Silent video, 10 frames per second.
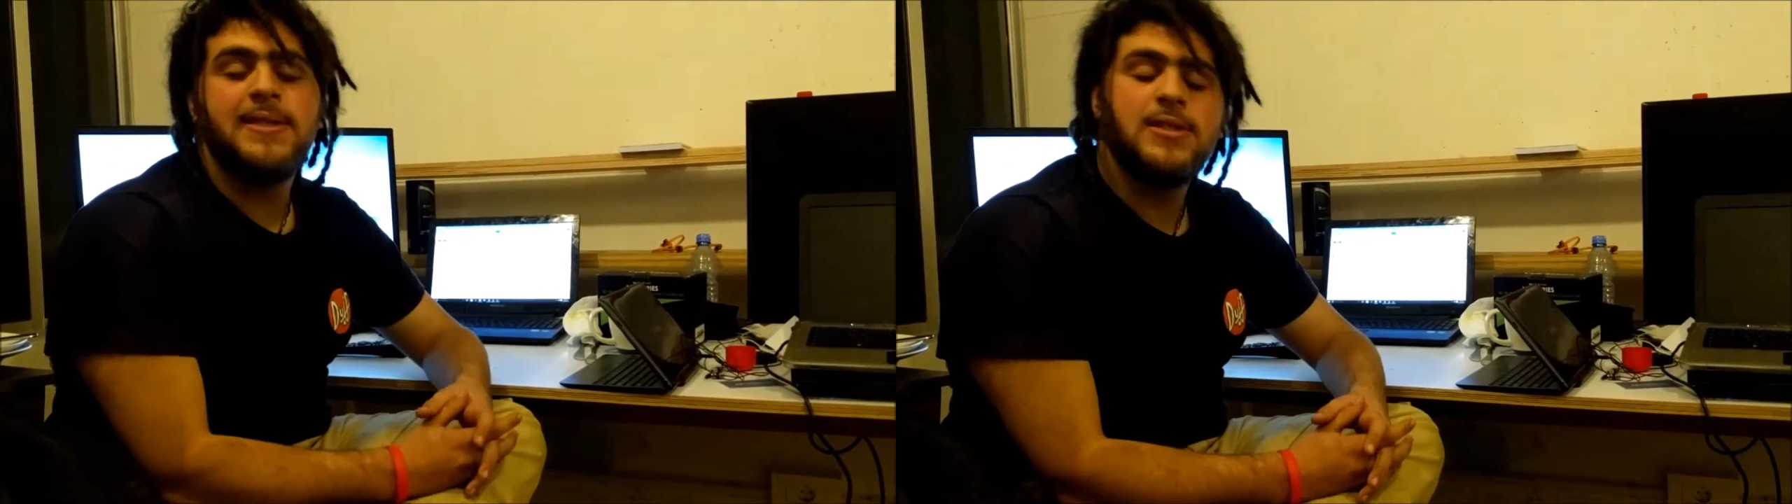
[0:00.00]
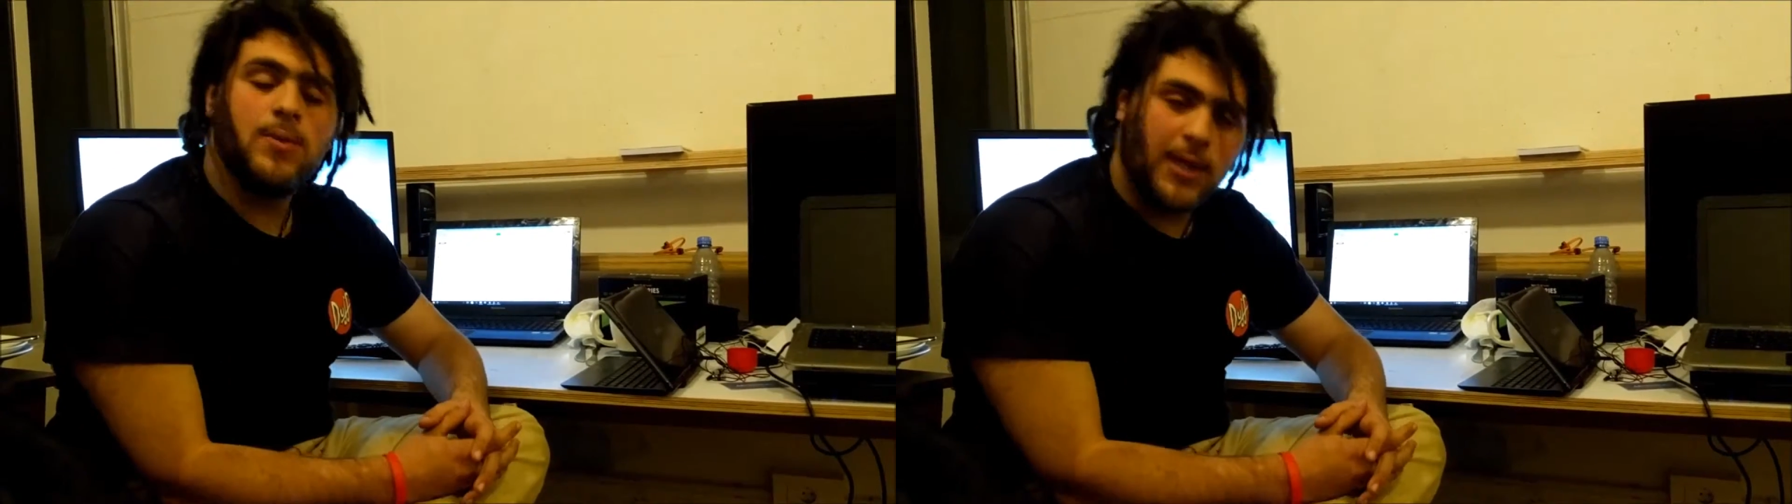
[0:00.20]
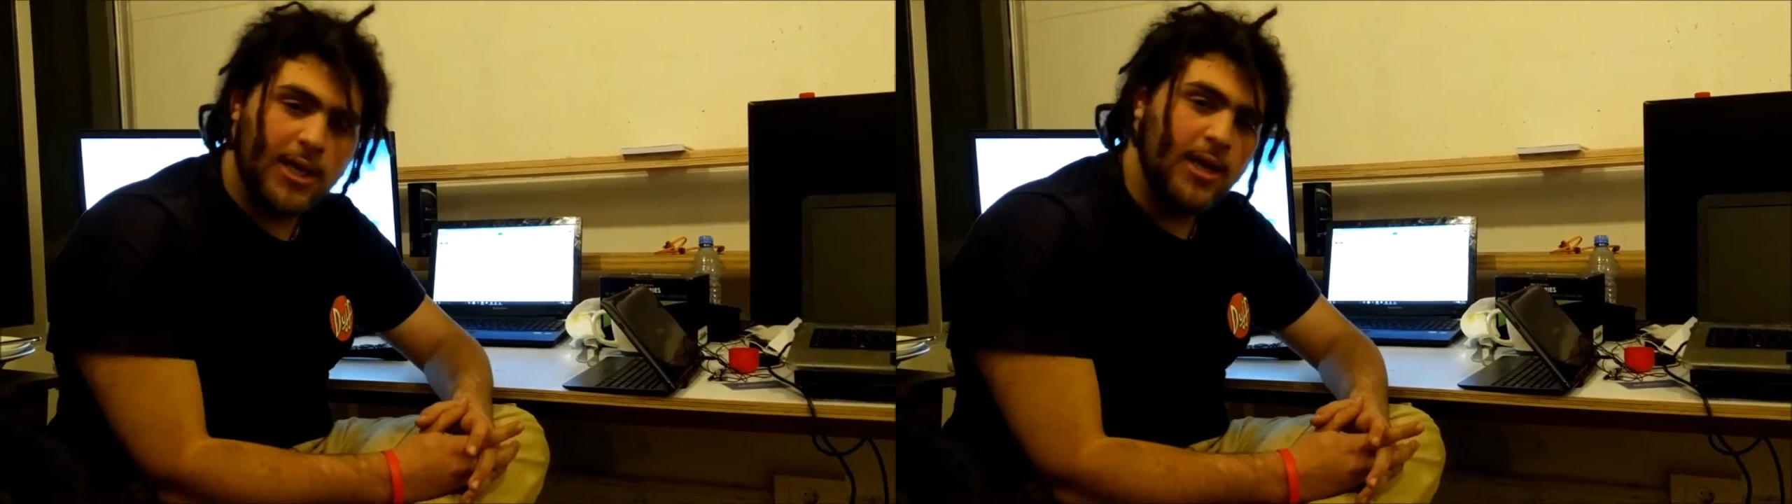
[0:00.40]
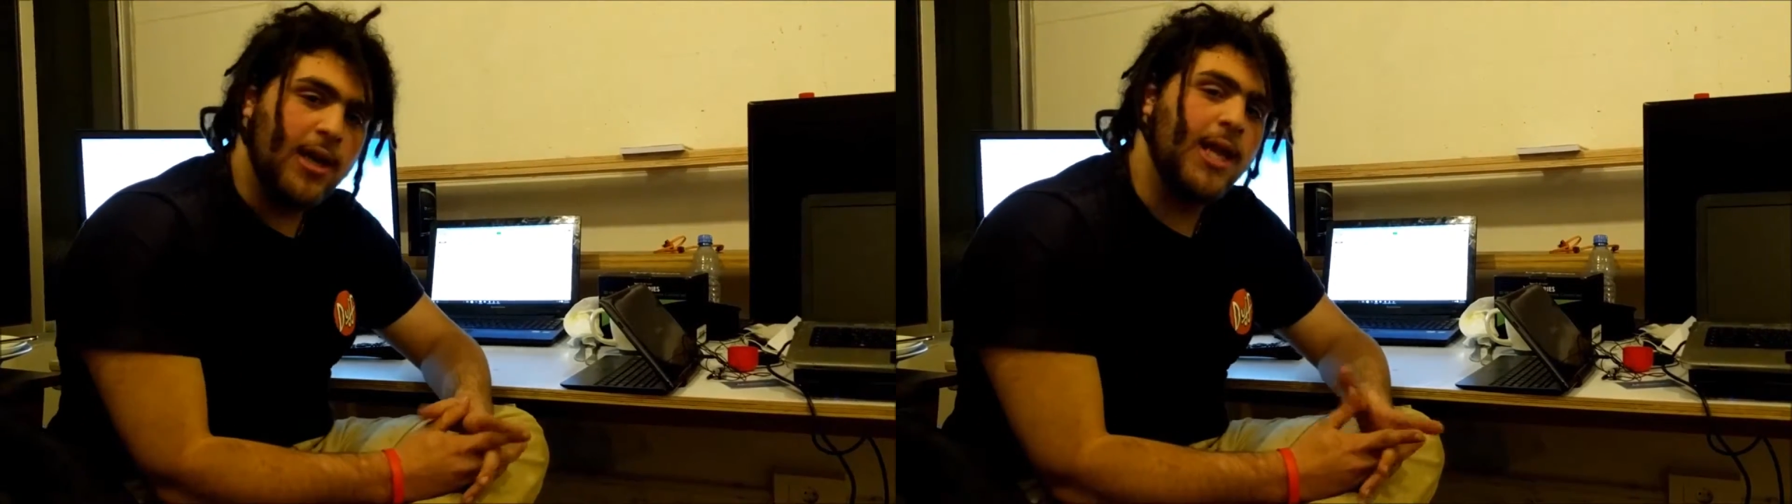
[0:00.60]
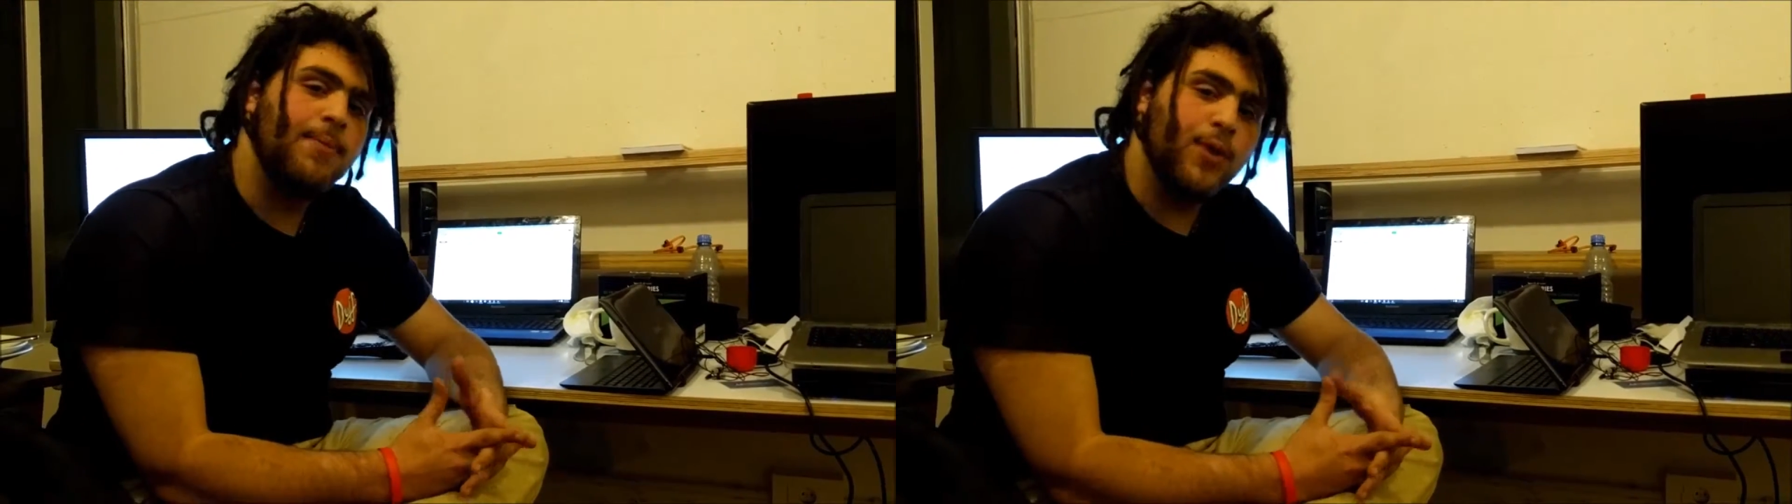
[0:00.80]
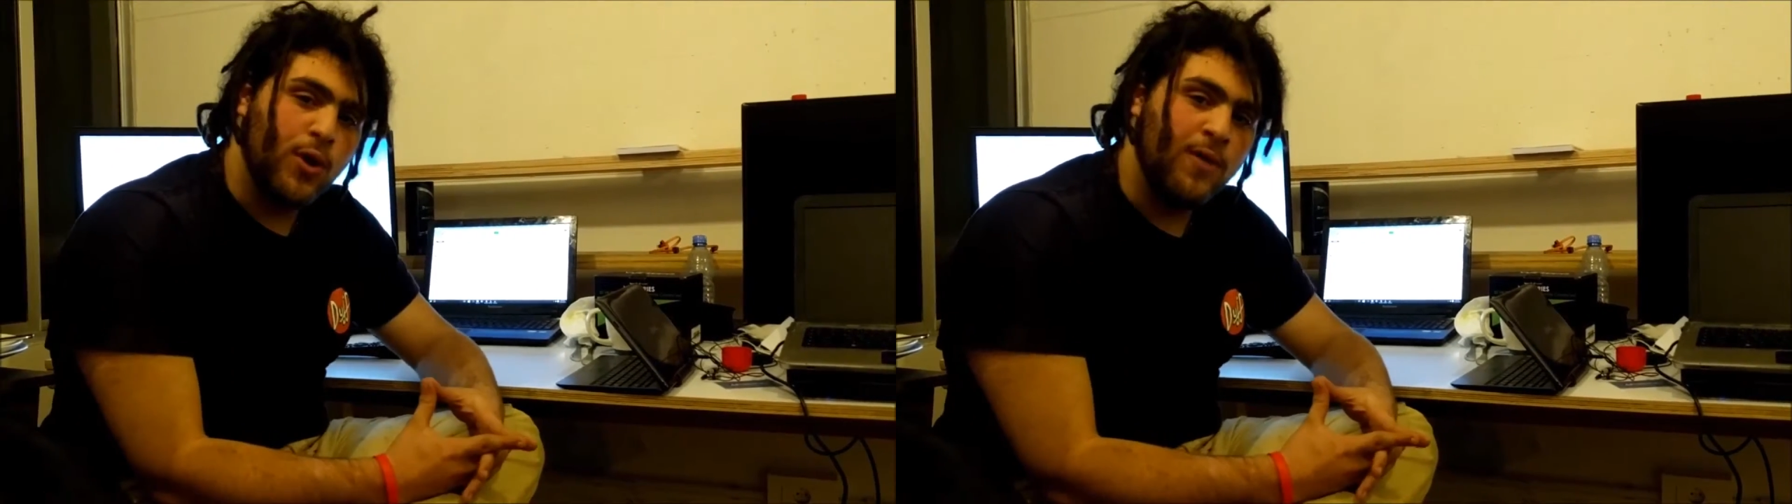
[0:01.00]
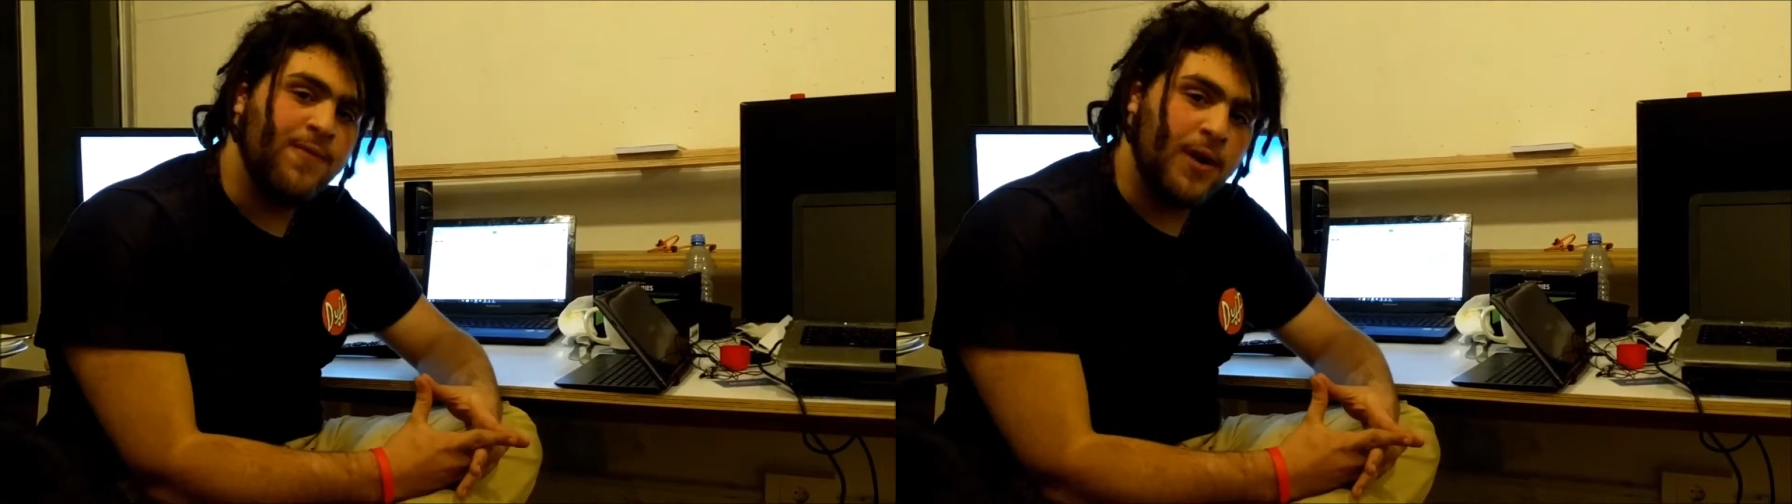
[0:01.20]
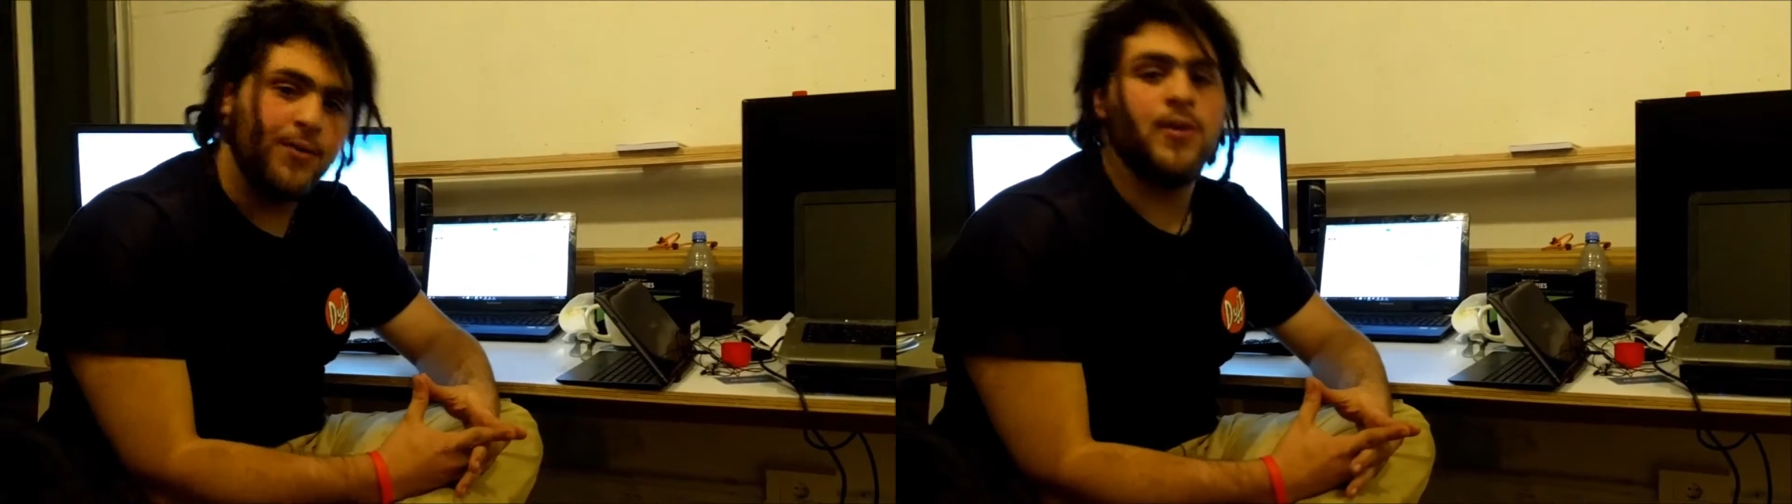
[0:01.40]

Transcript: Sawaya and I'm the co-founder